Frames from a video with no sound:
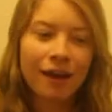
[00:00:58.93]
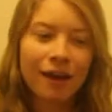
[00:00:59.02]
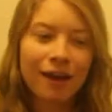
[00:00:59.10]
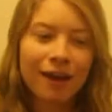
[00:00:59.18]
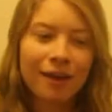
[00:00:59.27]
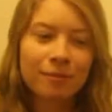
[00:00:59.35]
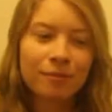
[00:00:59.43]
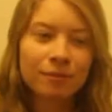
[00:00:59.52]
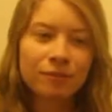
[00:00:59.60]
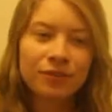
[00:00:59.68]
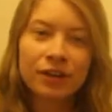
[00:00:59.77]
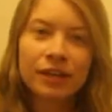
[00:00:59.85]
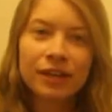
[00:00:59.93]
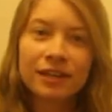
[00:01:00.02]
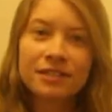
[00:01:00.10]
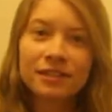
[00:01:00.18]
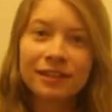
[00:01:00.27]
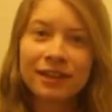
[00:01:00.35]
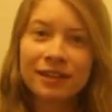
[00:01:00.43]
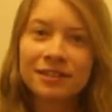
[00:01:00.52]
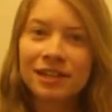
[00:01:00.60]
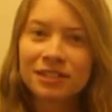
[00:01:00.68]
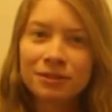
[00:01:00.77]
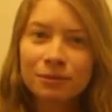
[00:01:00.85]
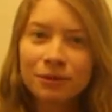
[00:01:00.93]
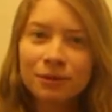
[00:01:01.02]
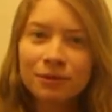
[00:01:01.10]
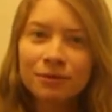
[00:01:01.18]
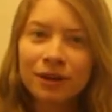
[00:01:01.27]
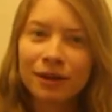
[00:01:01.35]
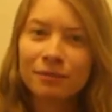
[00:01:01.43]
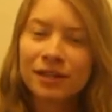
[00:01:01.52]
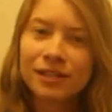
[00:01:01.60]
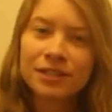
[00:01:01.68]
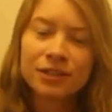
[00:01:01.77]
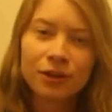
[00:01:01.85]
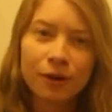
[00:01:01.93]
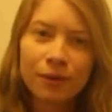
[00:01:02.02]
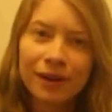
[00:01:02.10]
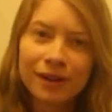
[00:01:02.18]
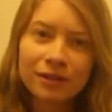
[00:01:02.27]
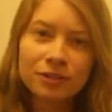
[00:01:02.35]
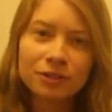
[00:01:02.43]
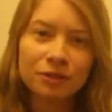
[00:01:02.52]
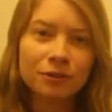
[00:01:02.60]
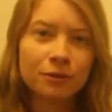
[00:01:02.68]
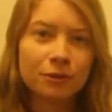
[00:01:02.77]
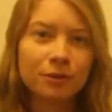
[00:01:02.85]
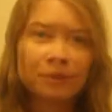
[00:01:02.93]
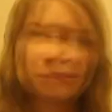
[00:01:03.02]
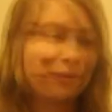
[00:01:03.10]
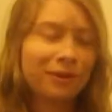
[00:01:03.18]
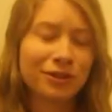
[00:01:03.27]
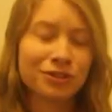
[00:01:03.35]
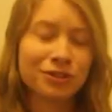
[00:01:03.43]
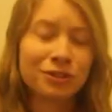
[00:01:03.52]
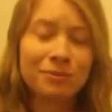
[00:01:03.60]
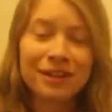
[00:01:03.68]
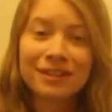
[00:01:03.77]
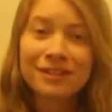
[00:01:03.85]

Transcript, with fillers: I'm very easily accessible. I'm easygoing, so you want to shoot me a